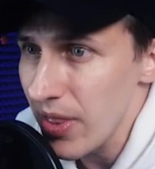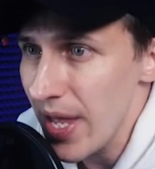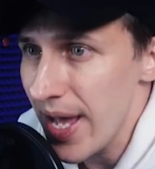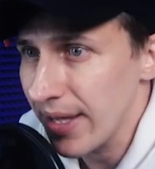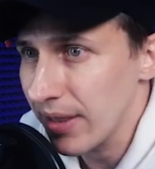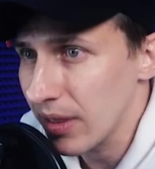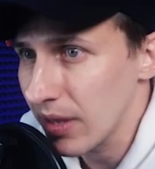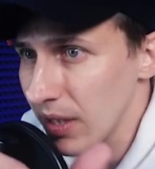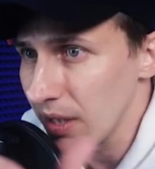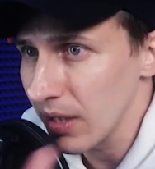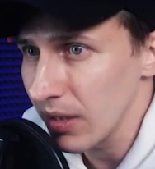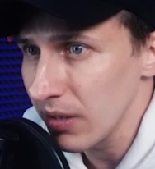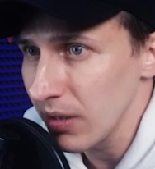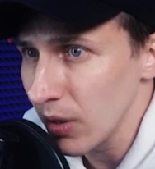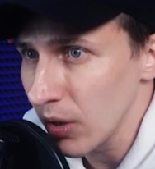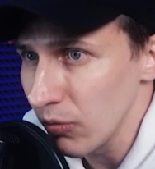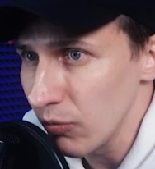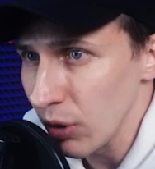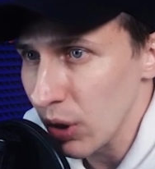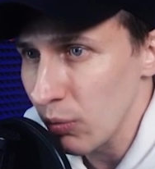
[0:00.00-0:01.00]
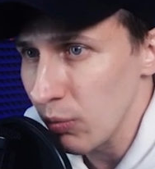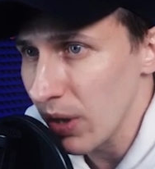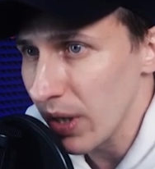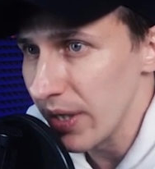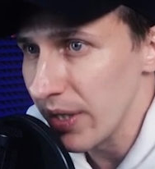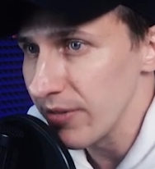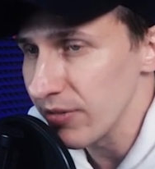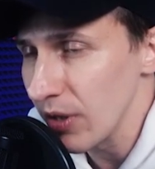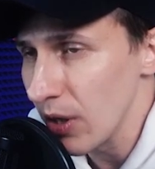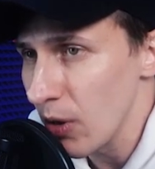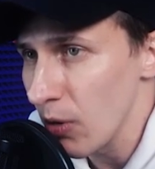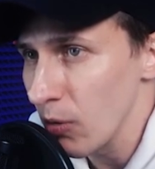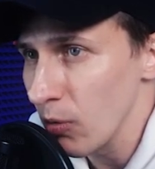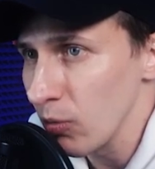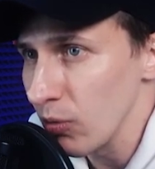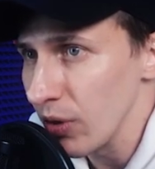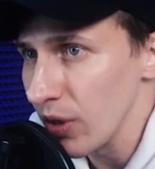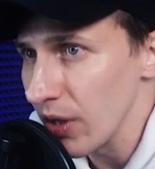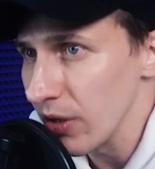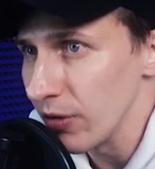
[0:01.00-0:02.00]
that thing requires a
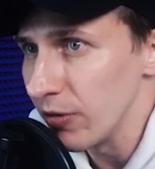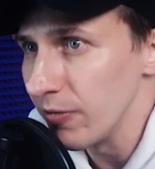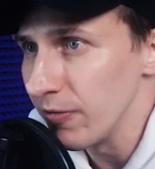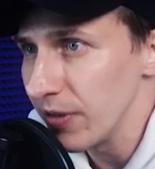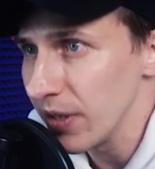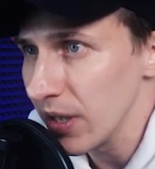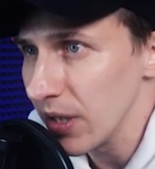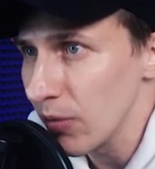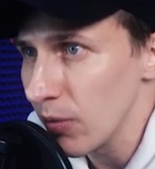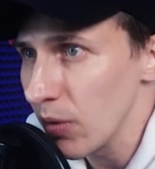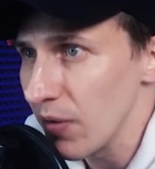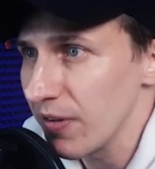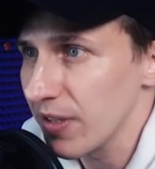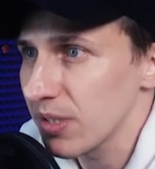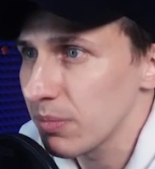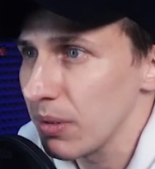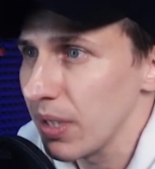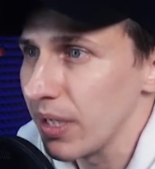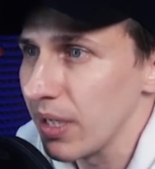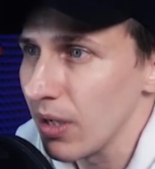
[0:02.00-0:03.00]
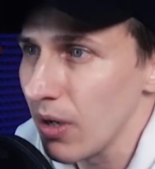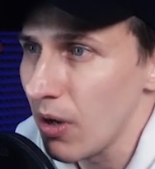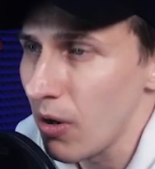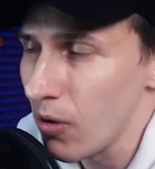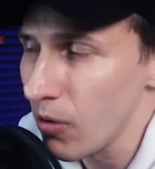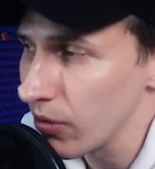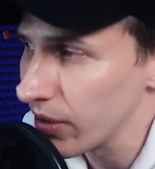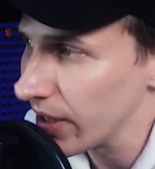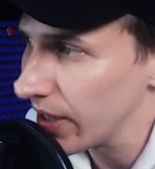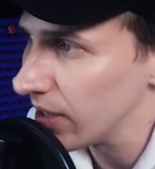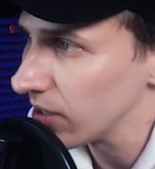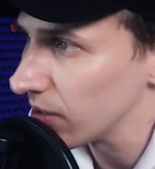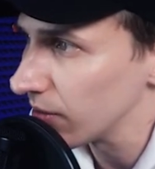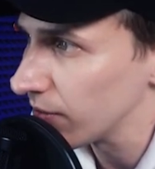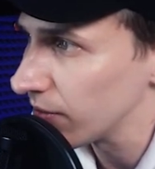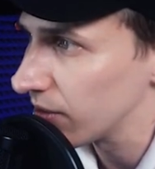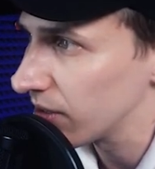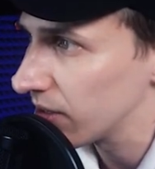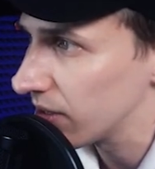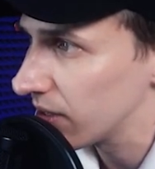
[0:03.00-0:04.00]
whole nother video of explaining all kinds
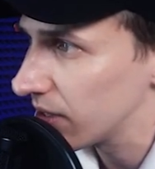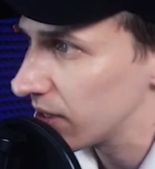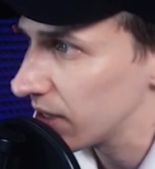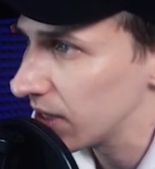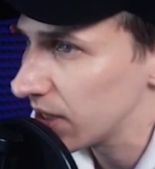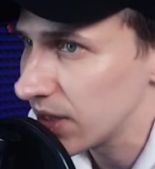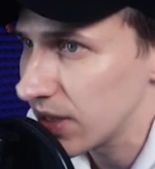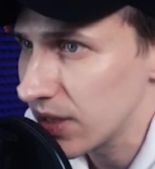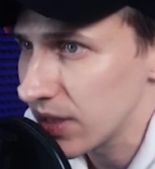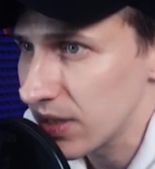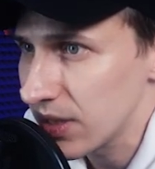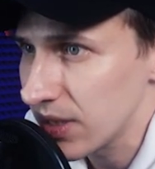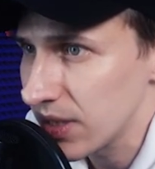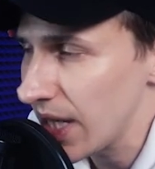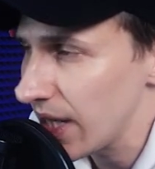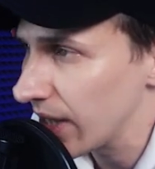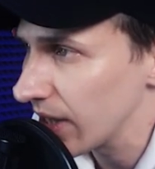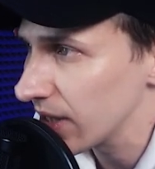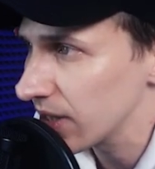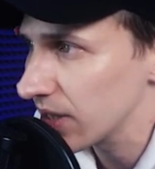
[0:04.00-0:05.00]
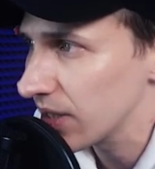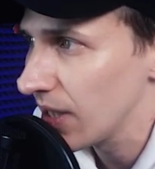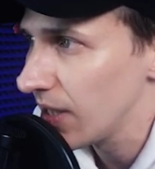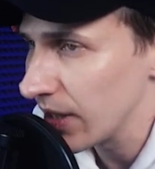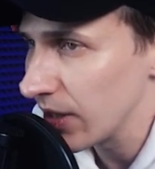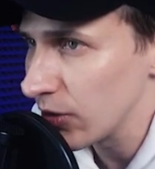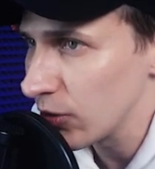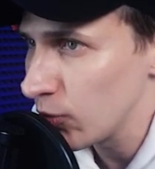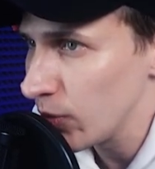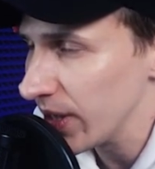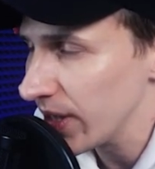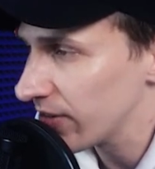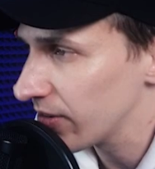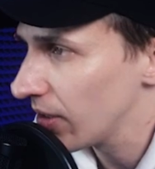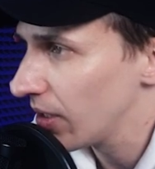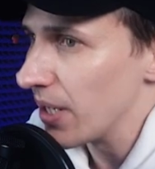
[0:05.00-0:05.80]
of settings and tweaks.